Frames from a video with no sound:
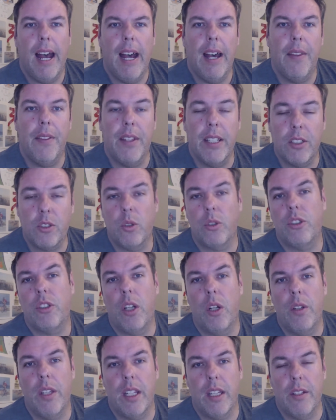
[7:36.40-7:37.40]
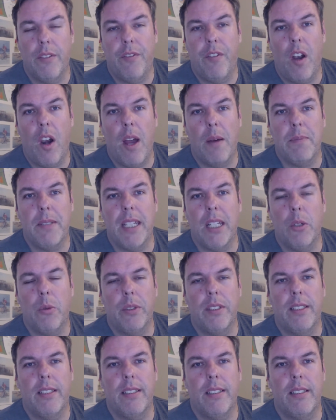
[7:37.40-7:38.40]
There's also then the follow-up
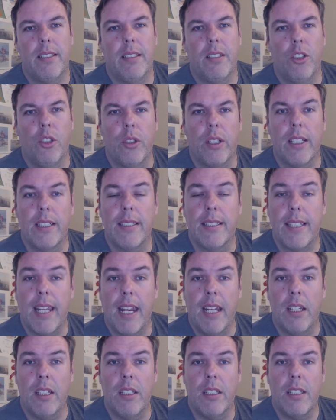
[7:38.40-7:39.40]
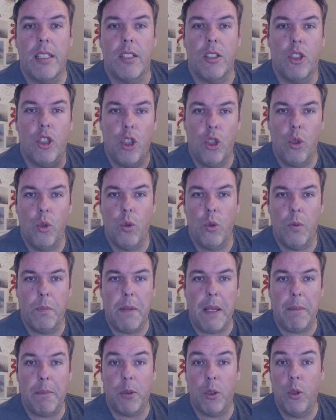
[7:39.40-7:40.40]
sequences you can send to
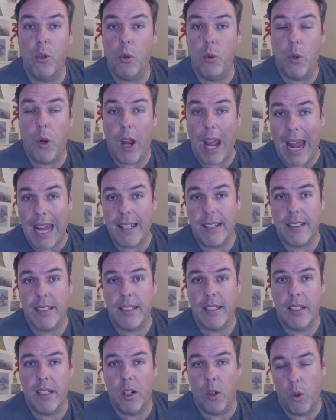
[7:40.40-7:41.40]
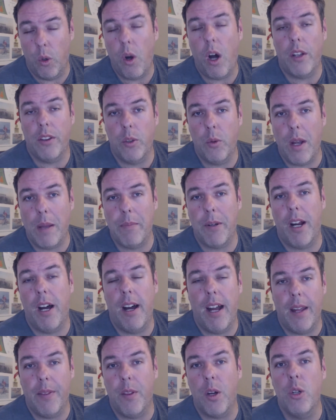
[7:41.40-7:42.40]
people who were at or on the
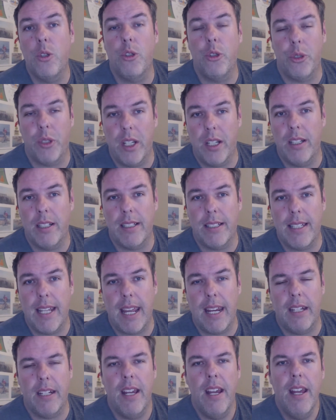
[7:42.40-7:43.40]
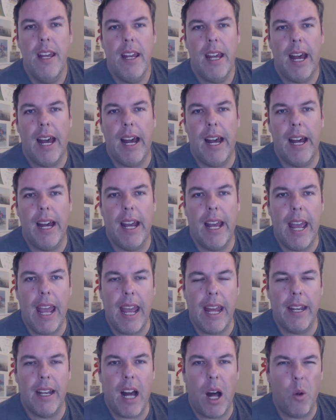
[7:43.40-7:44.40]
webinar and those who didn't attend,
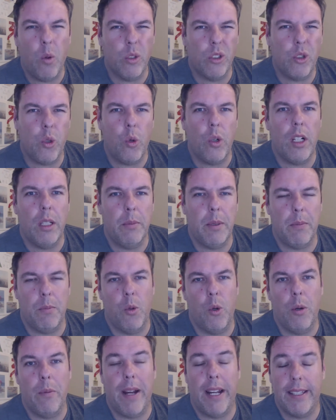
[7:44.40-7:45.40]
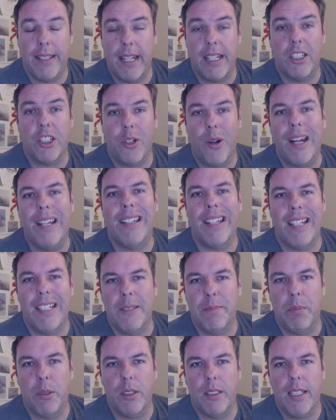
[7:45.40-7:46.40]
and I will talk a little bit more about that. It's great that
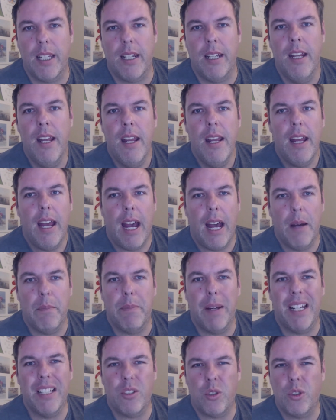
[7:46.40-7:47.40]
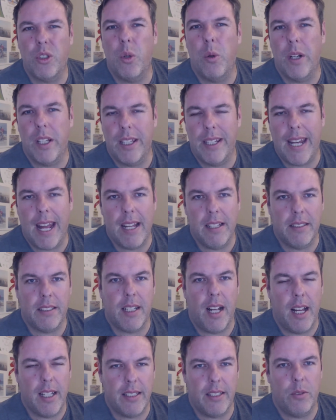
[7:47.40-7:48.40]
it's built in, but it's also one of the
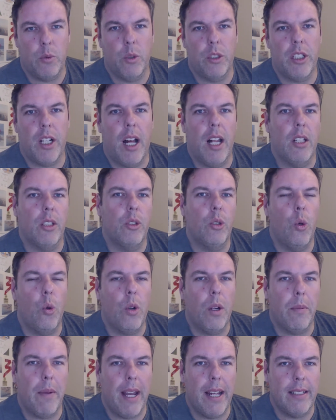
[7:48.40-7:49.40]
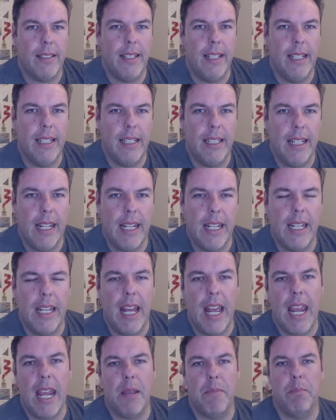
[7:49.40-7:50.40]
downsides, which I'll talk about in
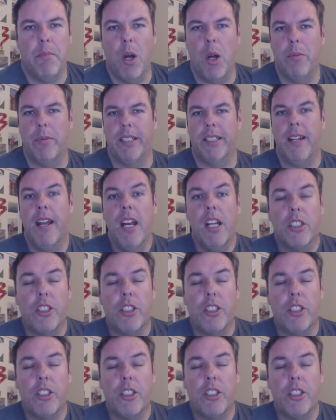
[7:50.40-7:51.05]
a moment.